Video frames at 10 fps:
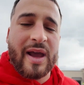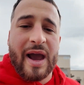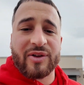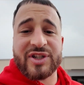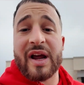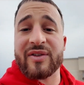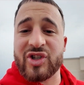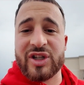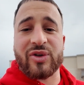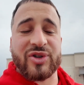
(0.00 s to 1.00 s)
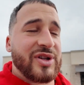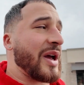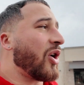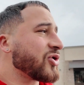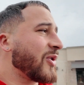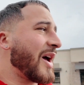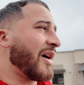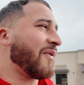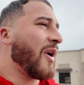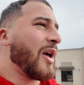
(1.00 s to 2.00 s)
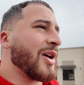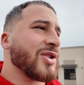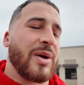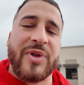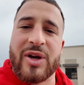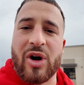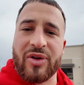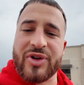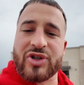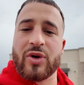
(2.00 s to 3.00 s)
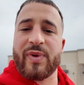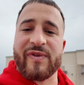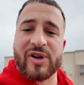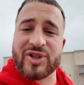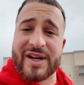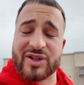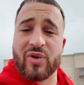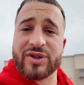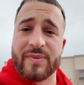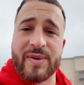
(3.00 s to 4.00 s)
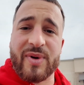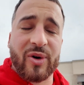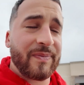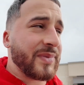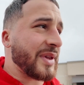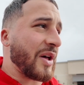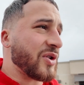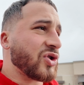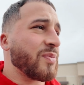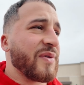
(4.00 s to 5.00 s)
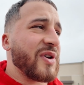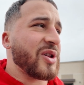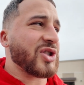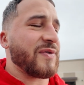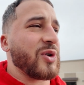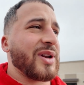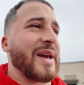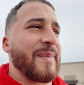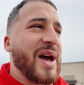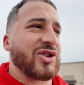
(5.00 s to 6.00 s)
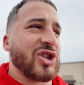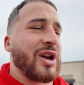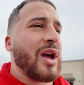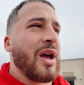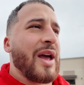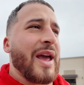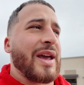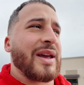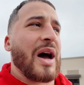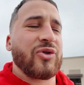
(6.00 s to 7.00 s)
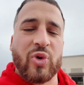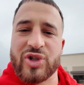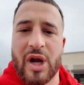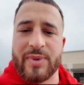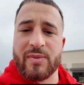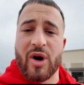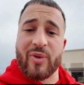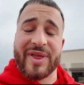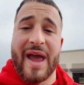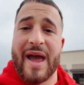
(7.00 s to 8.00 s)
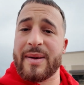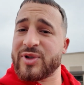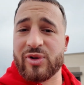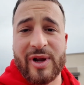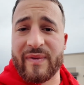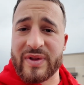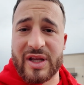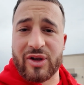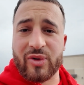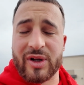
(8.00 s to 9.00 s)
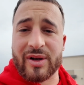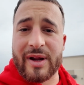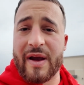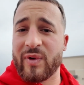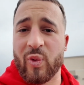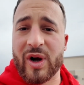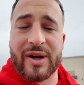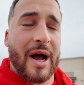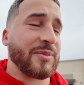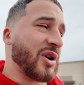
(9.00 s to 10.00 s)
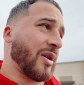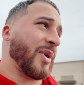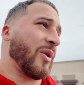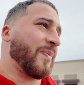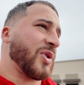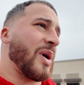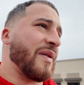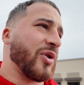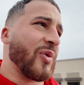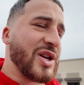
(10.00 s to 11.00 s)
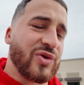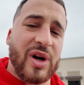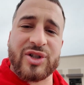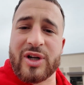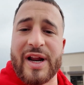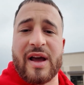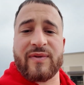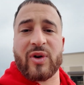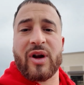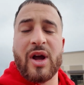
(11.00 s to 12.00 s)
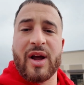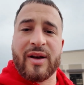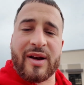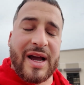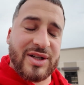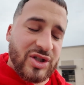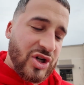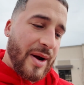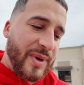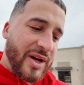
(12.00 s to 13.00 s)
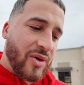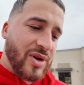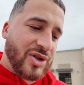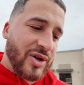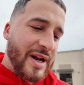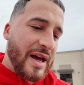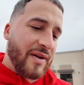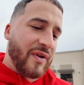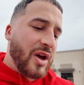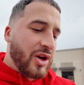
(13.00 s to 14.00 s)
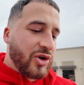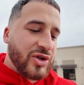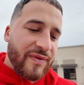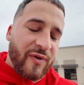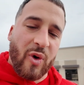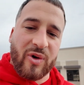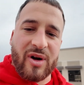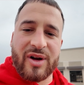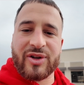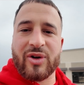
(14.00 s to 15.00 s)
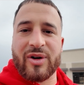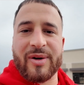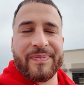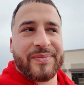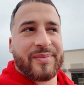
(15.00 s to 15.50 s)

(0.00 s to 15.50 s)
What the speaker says: outside of Shields. They also have something called the Super Village that is going to be built. Now, the Super Village, if you can imagine a outdoor shopping mall with absolutely everything you can ever want. I'm talking about, you have your restaurants, you're gonna have your nice shopping areas, you're gonna have your Sephora, your